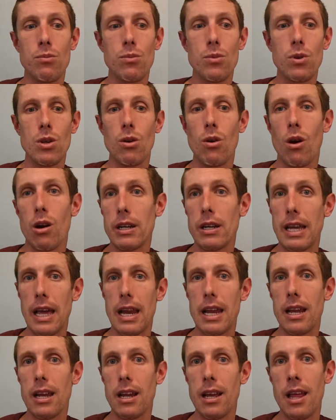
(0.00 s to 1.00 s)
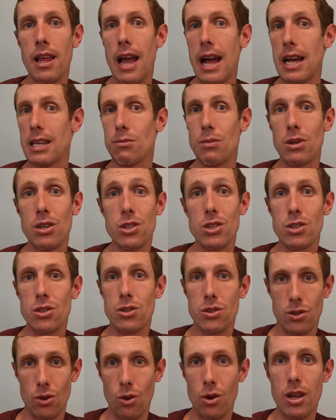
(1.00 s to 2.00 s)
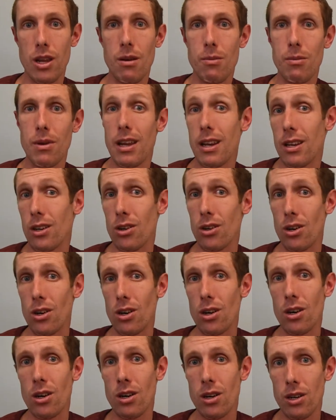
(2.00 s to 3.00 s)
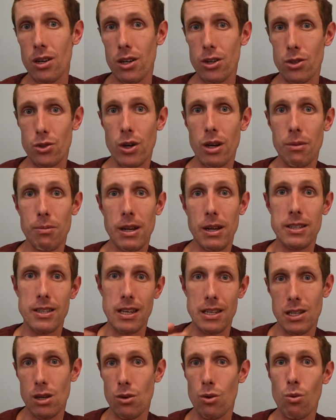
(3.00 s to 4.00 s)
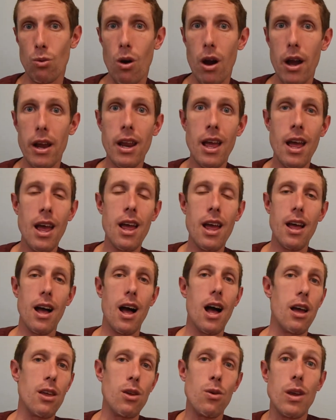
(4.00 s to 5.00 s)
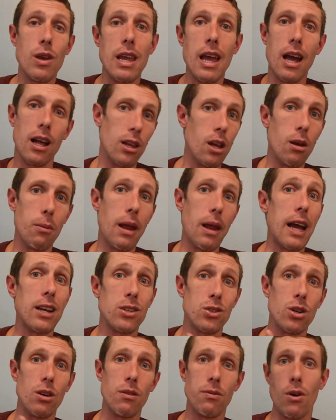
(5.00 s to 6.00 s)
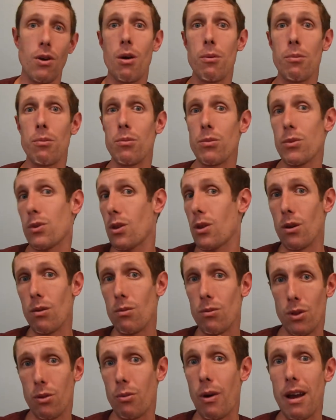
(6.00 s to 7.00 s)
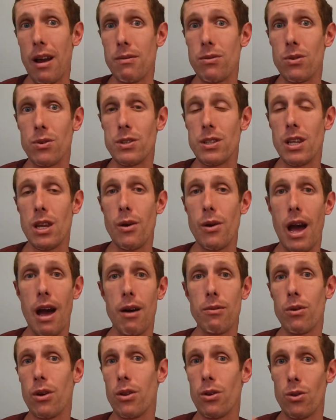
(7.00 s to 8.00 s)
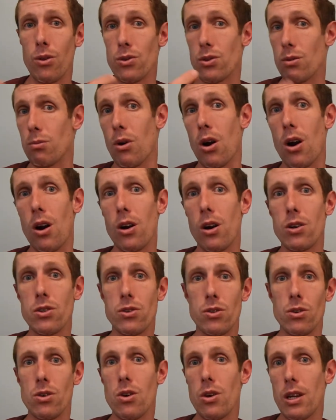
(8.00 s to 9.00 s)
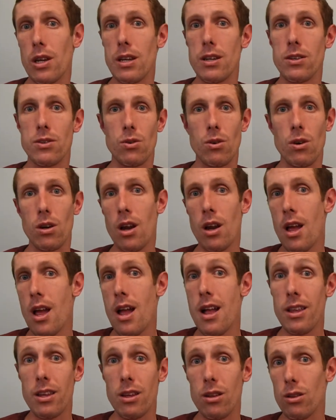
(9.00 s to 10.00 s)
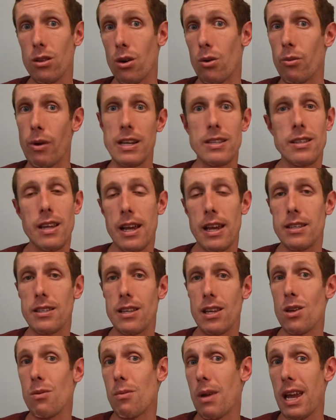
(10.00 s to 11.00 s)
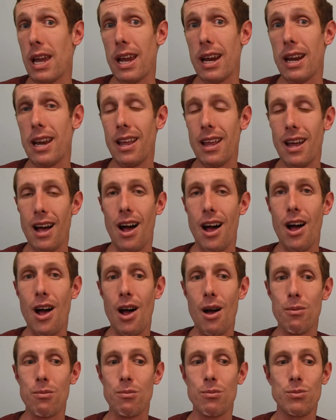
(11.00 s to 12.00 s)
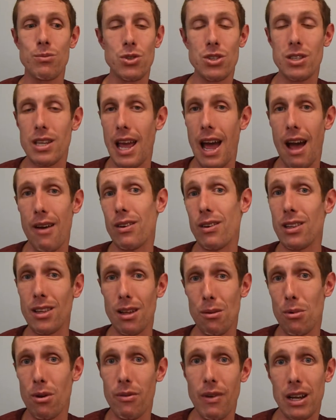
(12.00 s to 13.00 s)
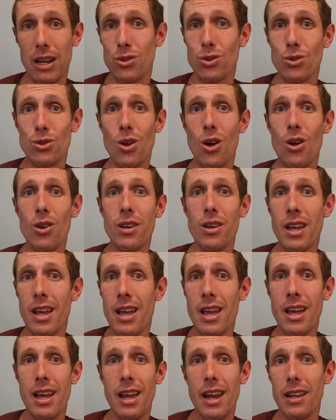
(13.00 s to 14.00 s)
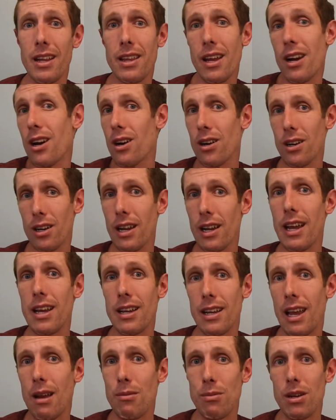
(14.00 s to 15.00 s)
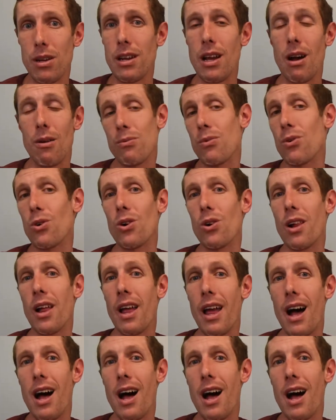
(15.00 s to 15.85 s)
you aren't getting as much sodium in your drink mix as you would want, you can get a little bit extra from the ride foods that you have, whether those are bars or cookies or little rice cakes that you made. Just having a little bit of extra salt in there, it can be helpful.